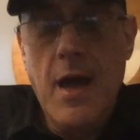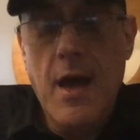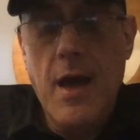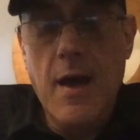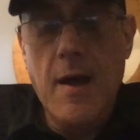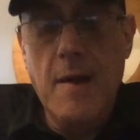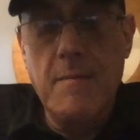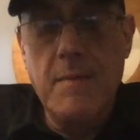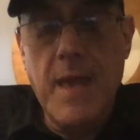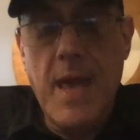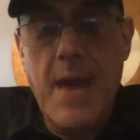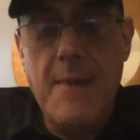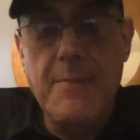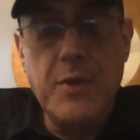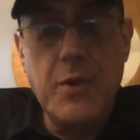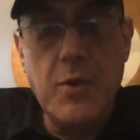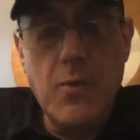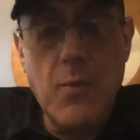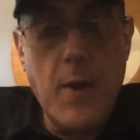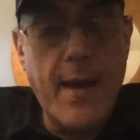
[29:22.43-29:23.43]
Um,
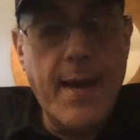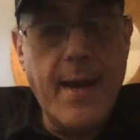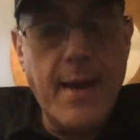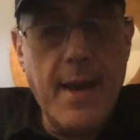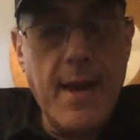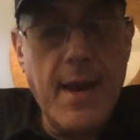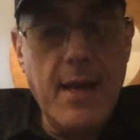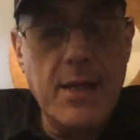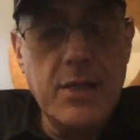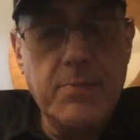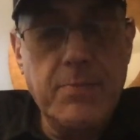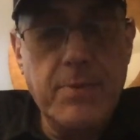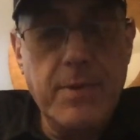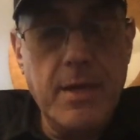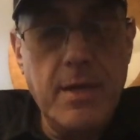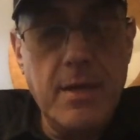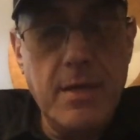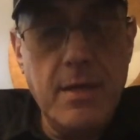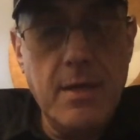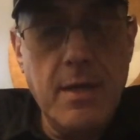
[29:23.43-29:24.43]
Captain White has
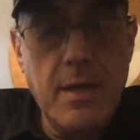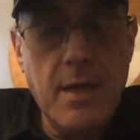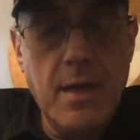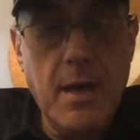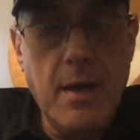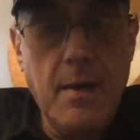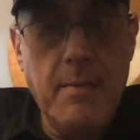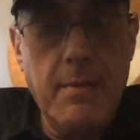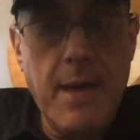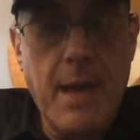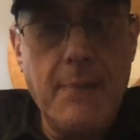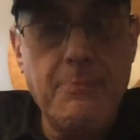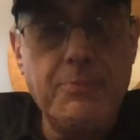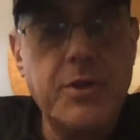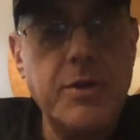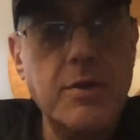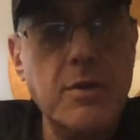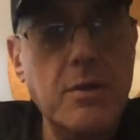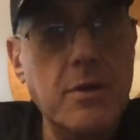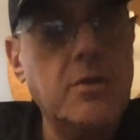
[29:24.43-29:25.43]
been um,
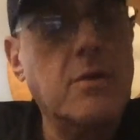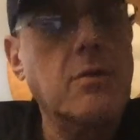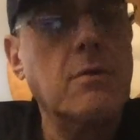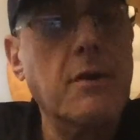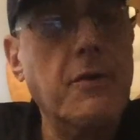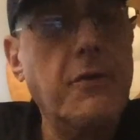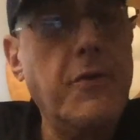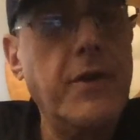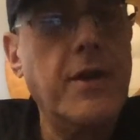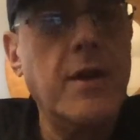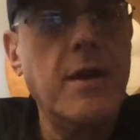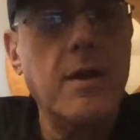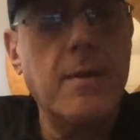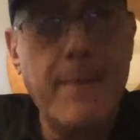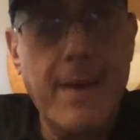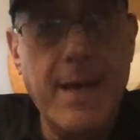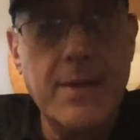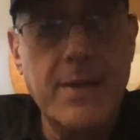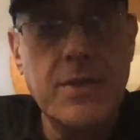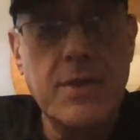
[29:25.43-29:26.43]
absolutely terrific and
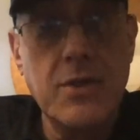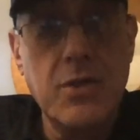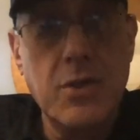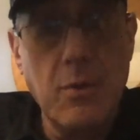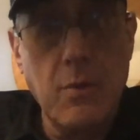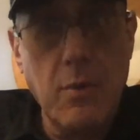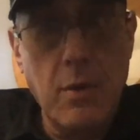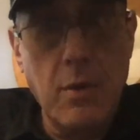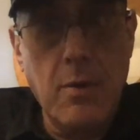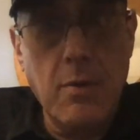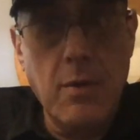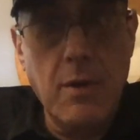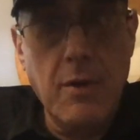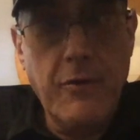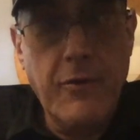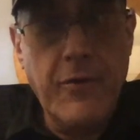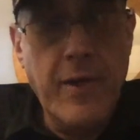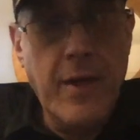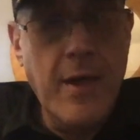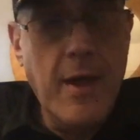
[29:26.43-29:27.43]
amazing to work
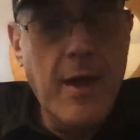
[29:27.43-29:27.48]
with.